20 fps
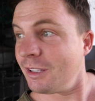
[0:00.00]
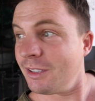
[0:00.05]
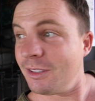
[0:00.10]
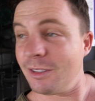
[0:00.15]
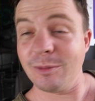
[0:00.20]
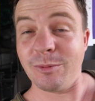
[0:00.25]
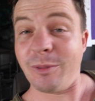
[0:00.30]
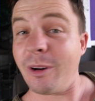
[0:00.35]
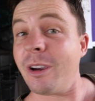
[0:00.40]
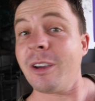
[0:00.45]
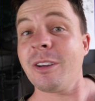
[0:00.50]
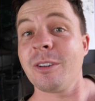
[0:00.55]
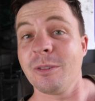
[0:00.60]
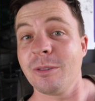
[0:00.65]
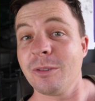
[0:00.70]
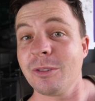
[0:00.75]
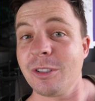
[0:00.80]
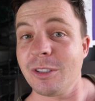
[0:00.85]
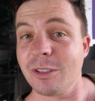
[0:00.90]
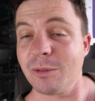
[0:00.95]
It's very
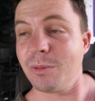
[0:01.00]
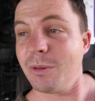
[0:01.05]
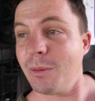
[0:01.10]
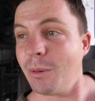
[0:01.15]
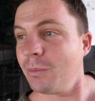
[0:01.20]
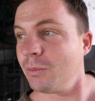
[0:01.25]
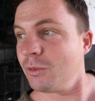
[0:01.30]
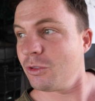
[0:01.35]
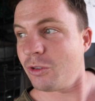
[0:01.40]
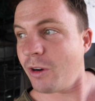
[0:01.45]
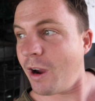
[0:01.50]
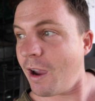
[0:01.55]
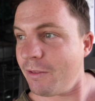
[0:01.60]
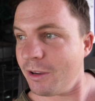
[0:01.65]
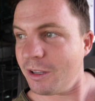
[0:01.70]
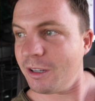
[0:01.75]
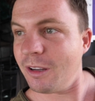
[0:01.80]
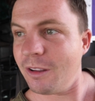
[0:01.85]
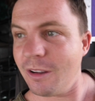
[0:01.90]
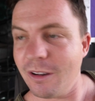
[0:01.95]
cool just to be
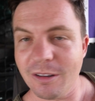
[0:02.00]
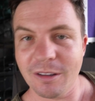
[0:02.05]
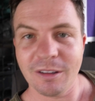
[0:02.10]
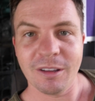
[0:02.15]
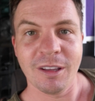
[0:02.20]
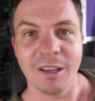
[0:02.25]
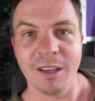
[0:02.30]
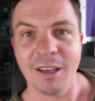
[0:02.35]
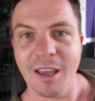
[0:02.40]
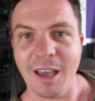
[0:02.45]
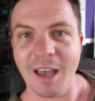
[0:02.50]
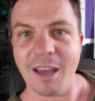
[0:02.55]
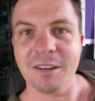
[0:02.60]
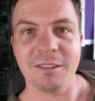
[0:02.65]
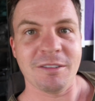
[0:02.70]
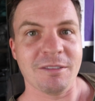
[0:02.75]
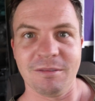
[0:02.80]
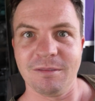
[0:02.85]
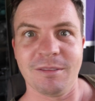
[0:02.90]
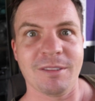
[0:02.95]
driving along
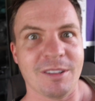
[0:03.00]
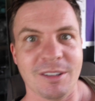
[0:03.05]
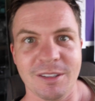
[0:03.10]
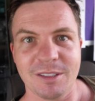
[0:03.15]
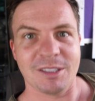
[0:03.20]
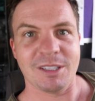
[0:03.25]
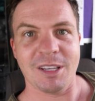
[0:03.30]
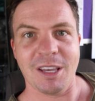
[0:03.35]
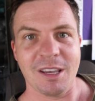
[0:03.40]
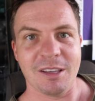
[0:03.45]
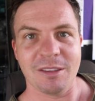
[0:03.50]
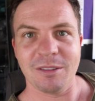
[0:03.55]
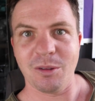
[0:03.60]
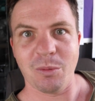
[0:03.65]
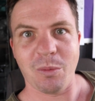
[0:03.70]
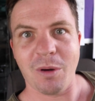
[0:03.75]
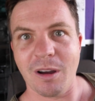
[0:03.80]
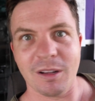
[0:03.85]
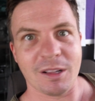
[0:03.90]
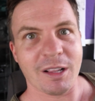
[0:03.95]
and seeing the
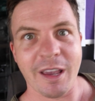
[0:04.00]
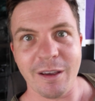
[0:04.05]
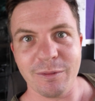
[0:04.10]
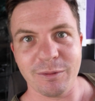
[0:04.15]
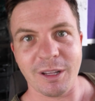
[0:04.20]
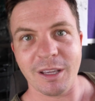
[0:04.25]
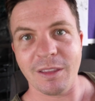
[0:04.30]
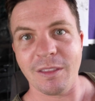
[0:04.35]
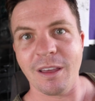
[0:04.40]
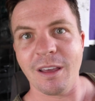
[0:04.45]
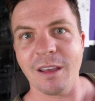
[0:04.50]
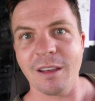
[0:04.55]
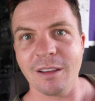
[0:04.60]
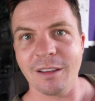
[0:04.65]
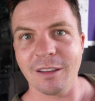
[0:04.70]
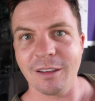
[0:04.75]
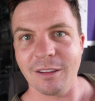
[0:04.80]
wildlife like that.